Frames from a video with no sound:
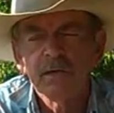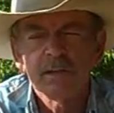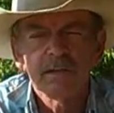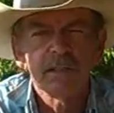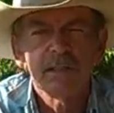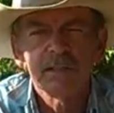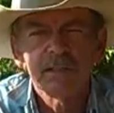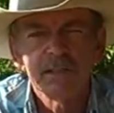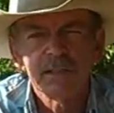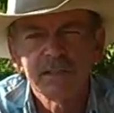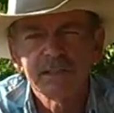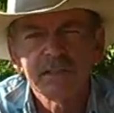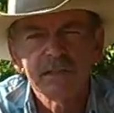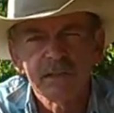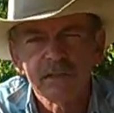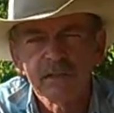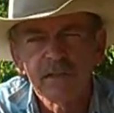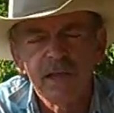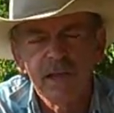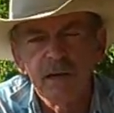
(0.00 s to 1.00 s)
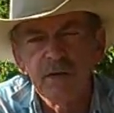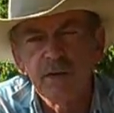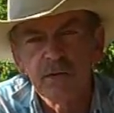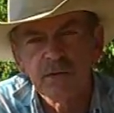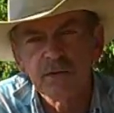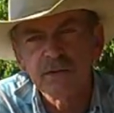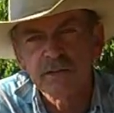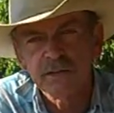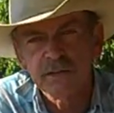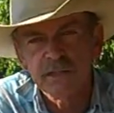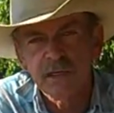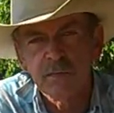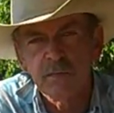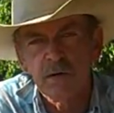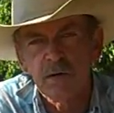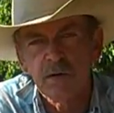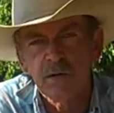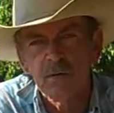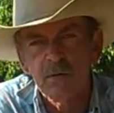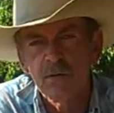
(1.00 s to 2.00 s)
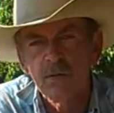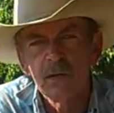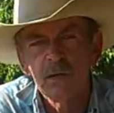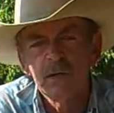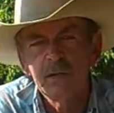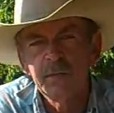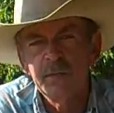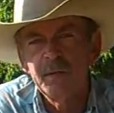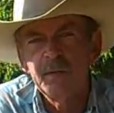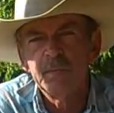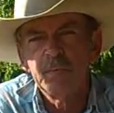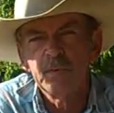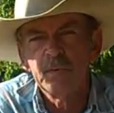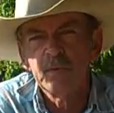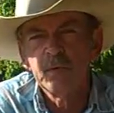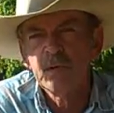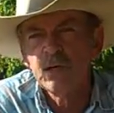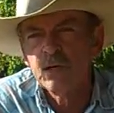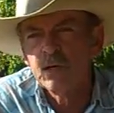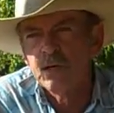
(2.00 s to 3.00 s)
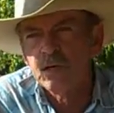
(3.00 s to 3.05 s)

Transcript: because this is that horse's MO, people.